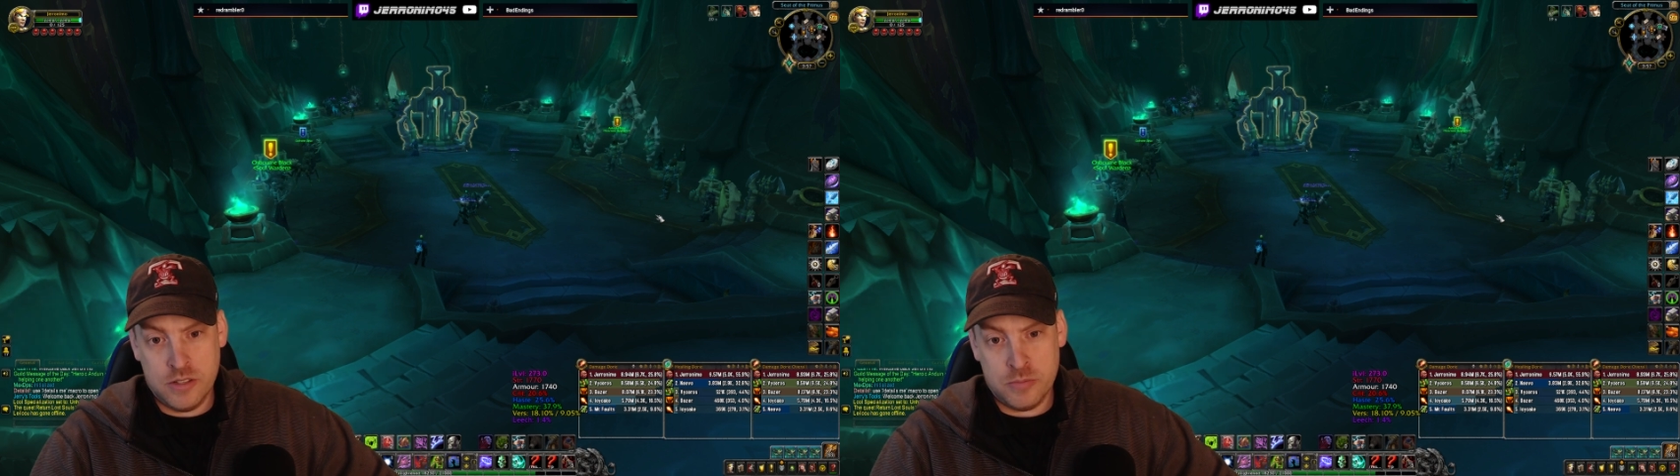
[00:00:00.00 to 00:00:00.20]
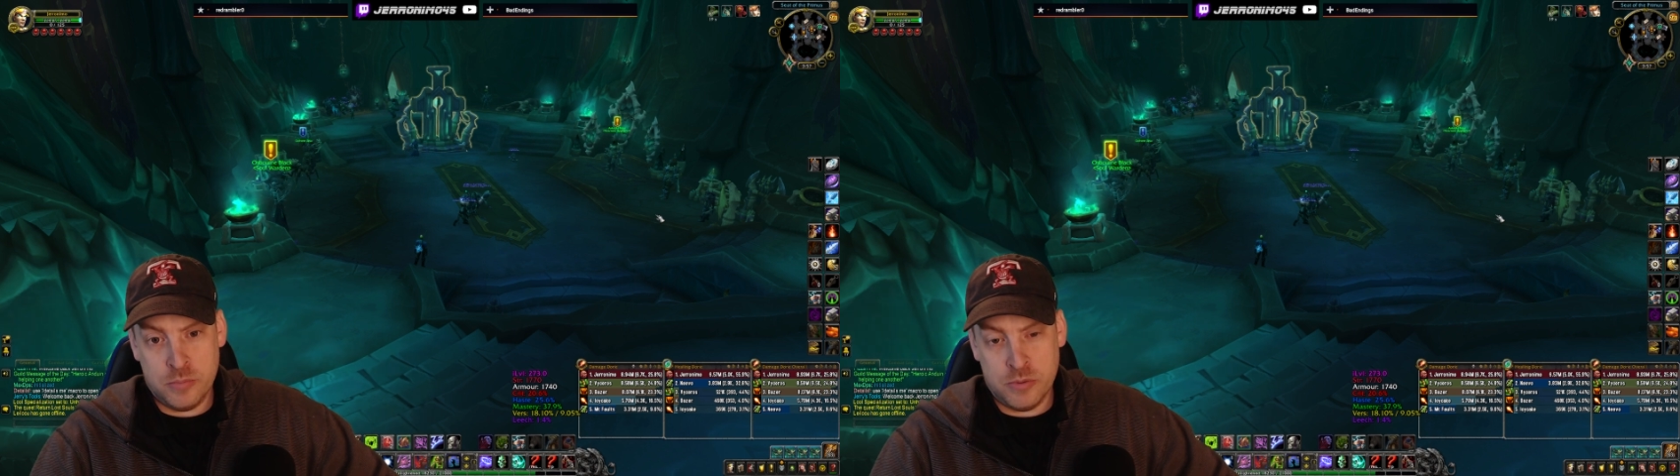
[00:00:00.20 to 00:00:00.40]

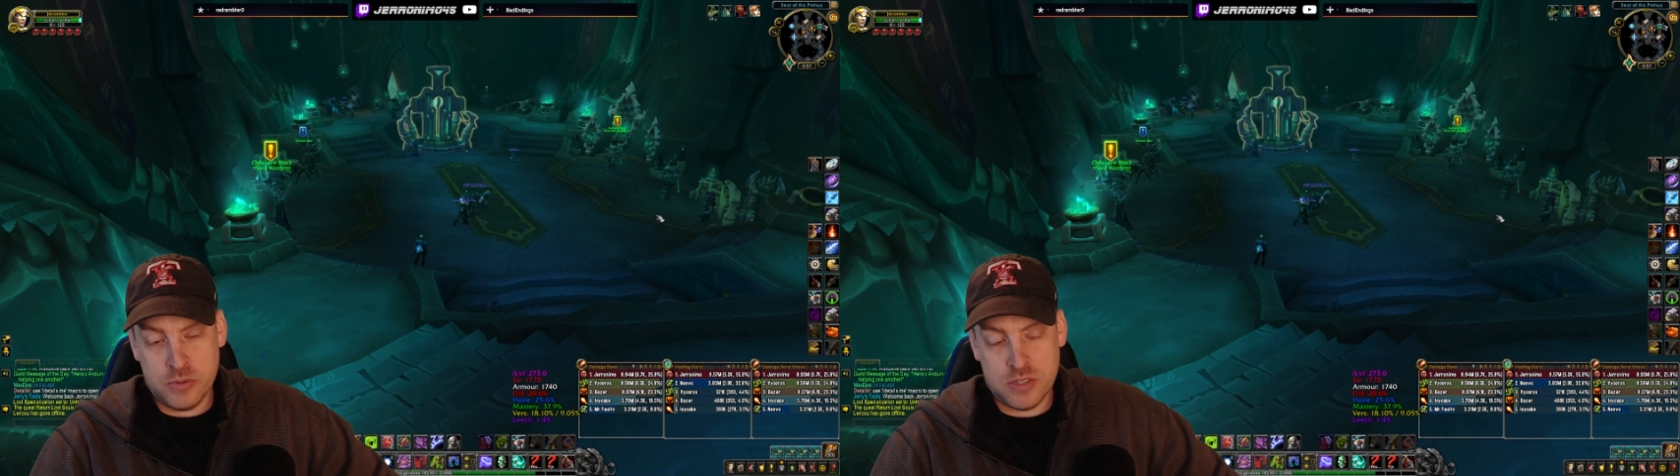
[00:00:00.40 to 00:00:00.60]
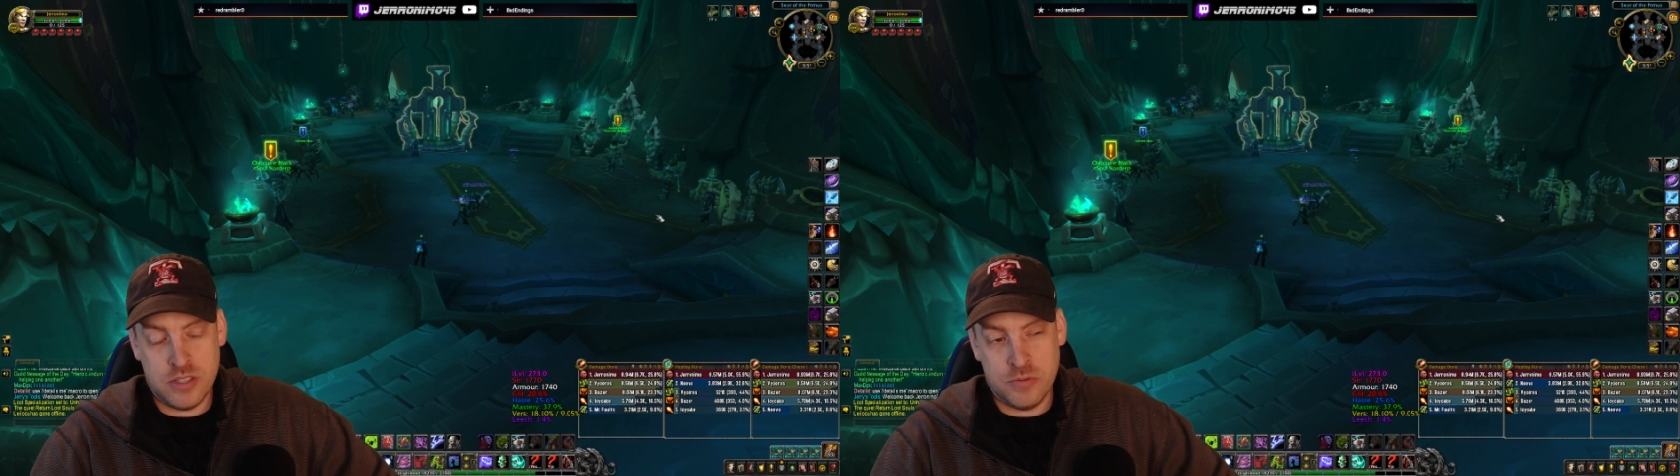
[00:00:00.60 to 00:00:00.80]
but it was
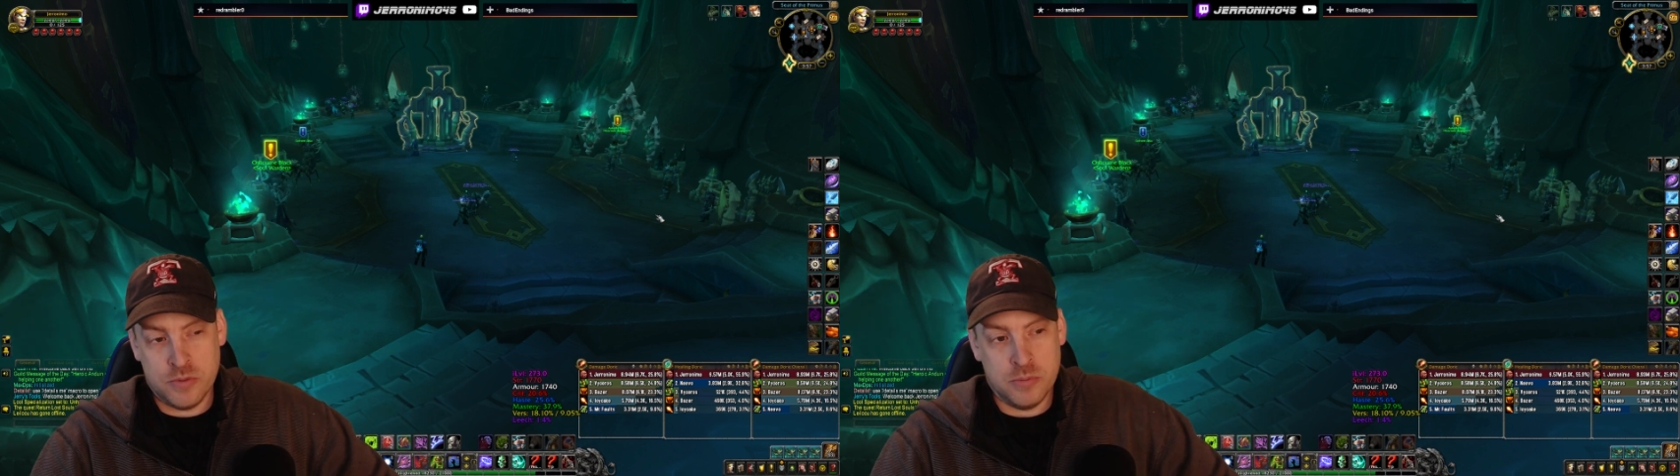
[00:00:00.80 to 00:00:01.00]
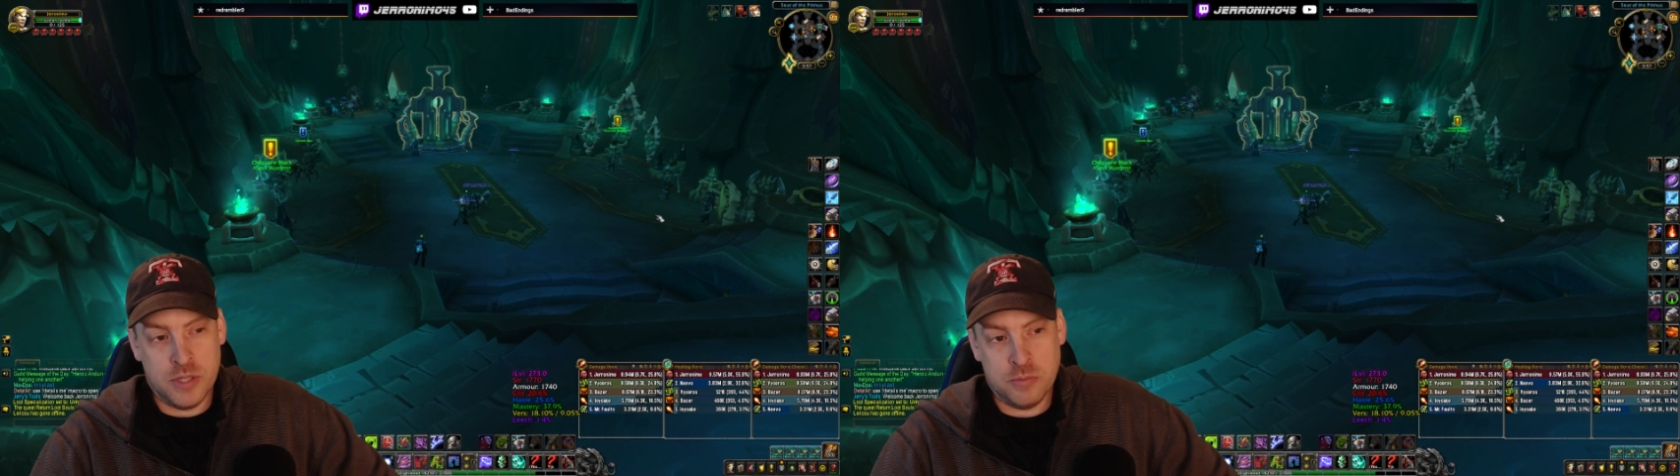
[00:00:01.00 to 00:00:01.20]
enough
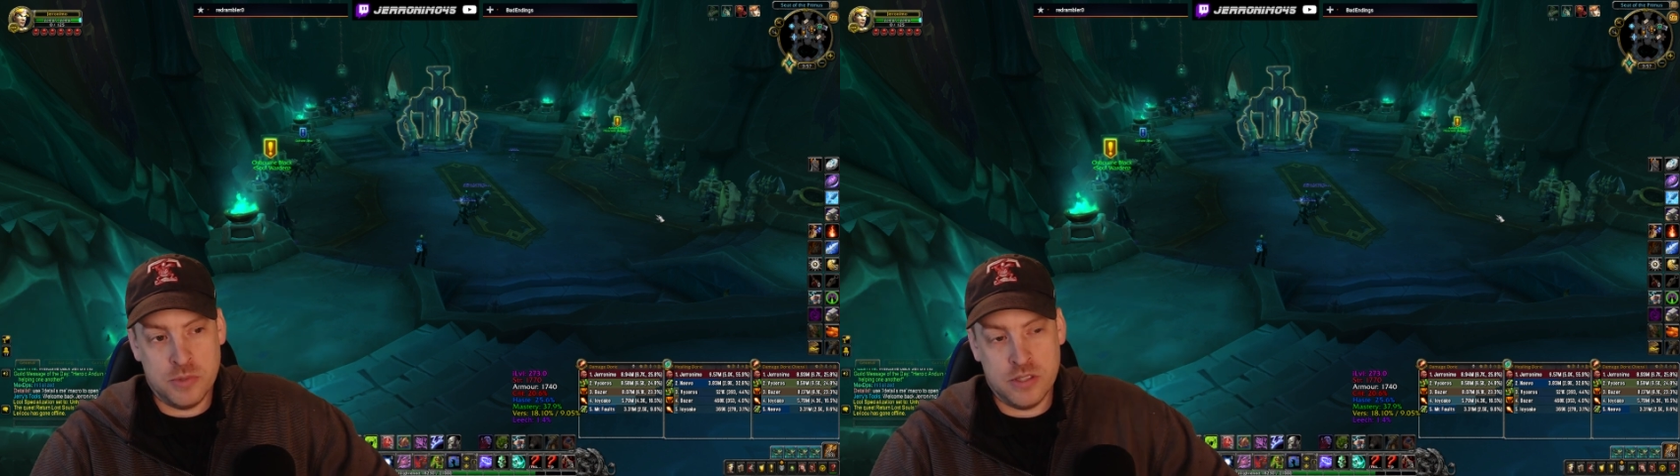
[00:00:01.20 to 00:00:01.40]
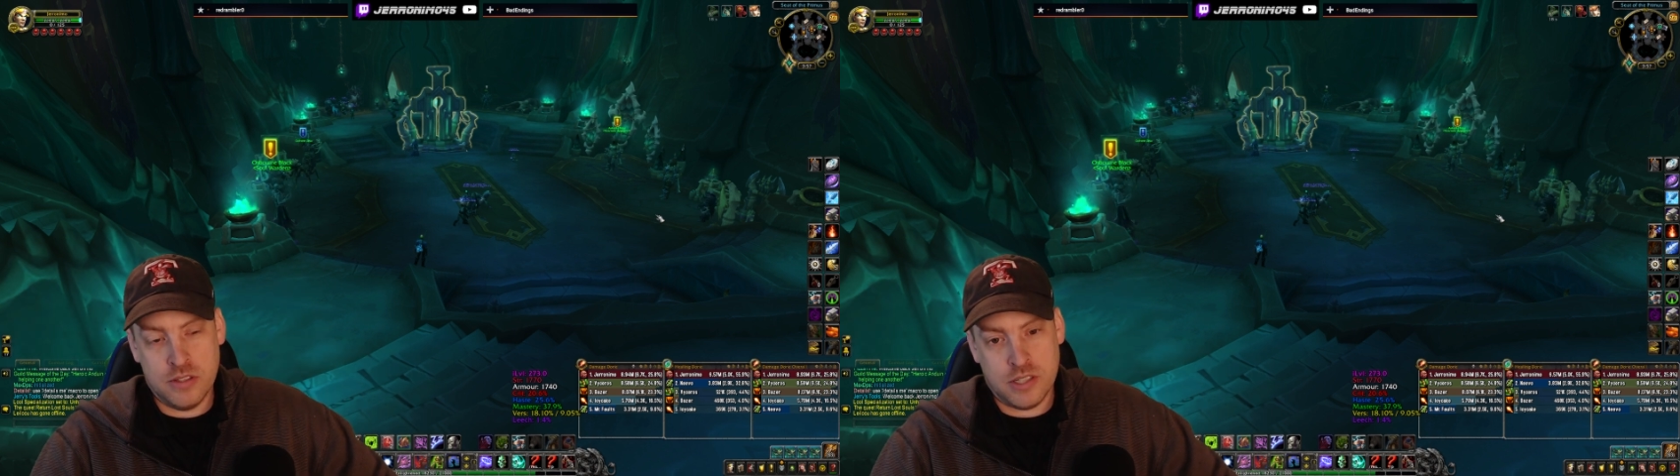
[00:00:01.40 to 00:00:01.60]
to make
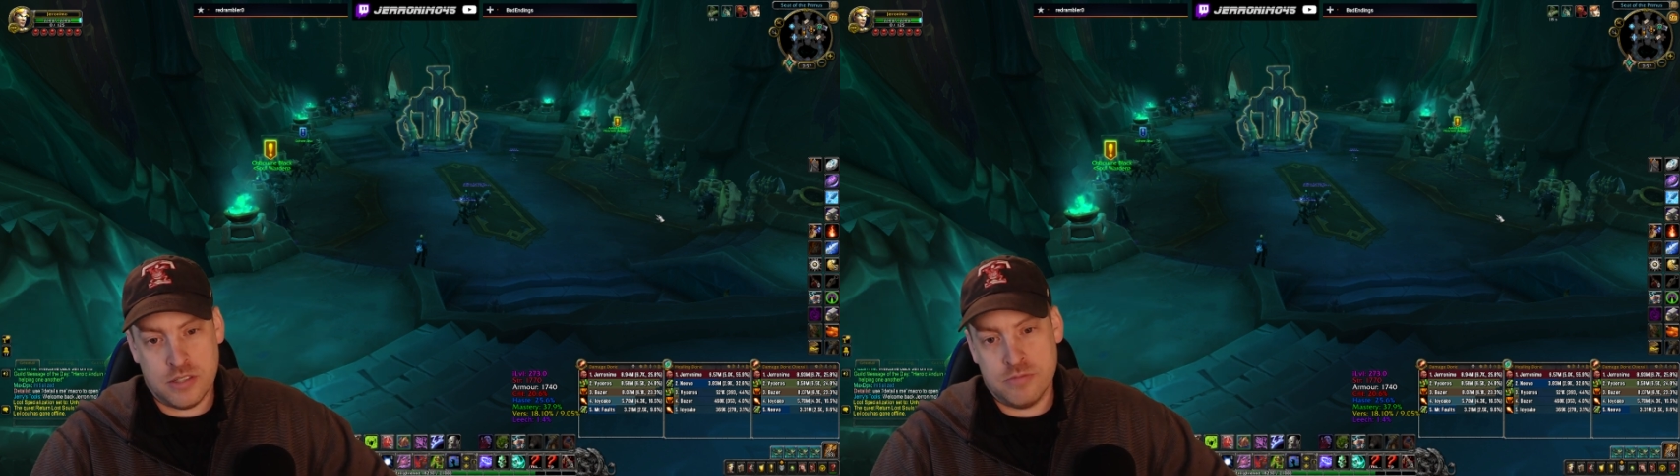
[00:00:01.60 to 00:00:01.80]
me like